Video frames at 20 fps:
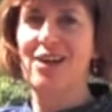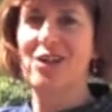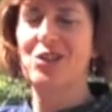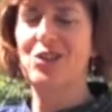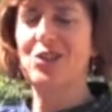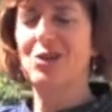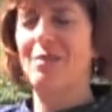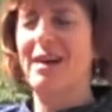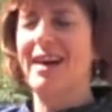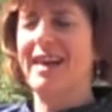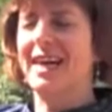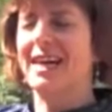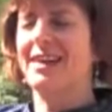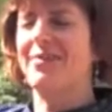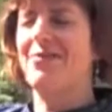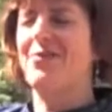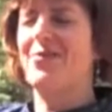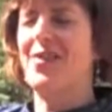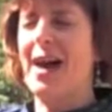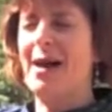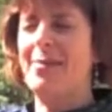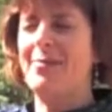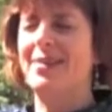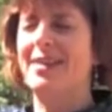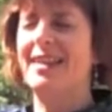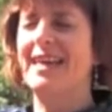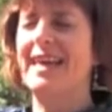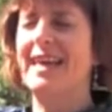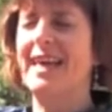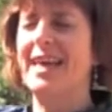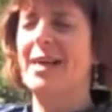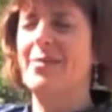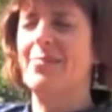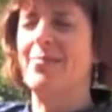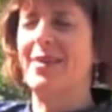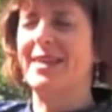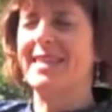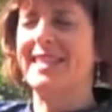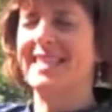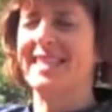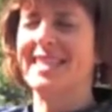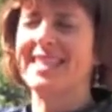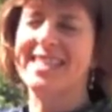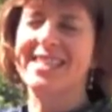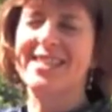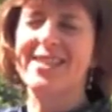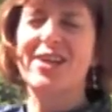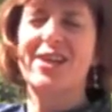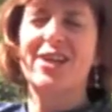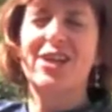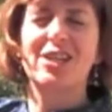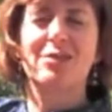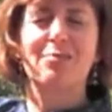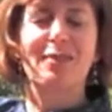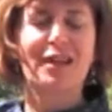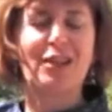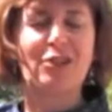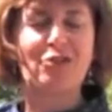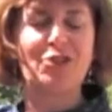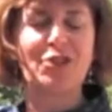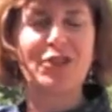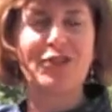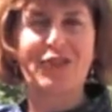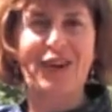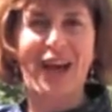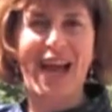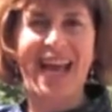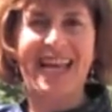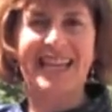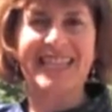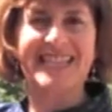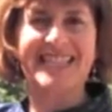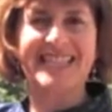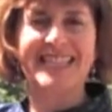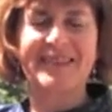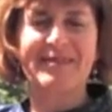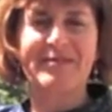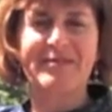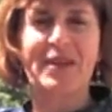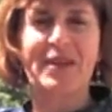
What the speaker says: So my family, my sisters, my close friends.